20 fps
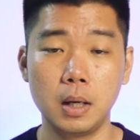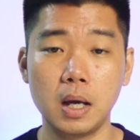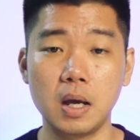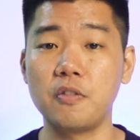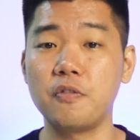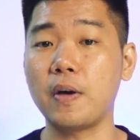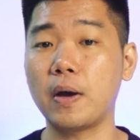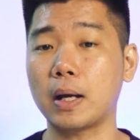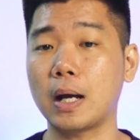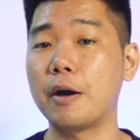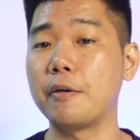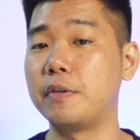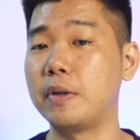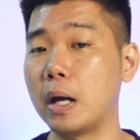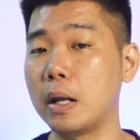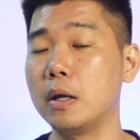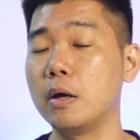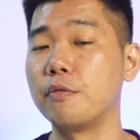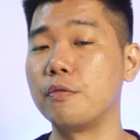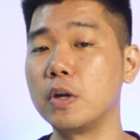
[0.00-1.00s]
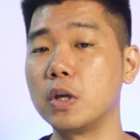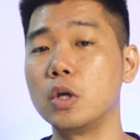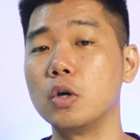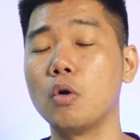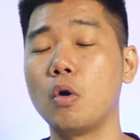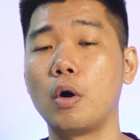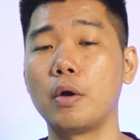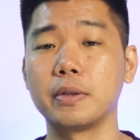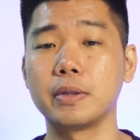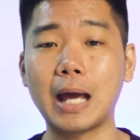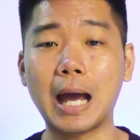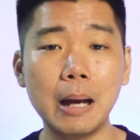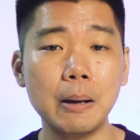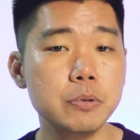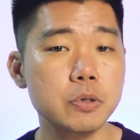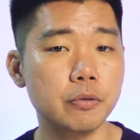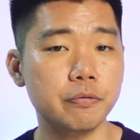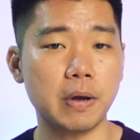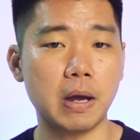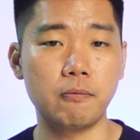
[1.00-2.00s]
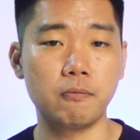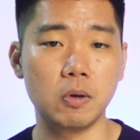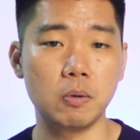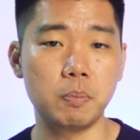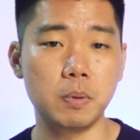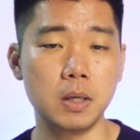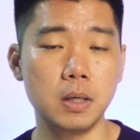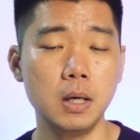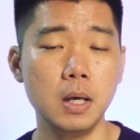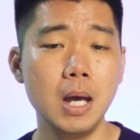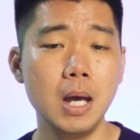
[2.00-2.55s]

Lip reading: In fact, I've done a video on types of MVP,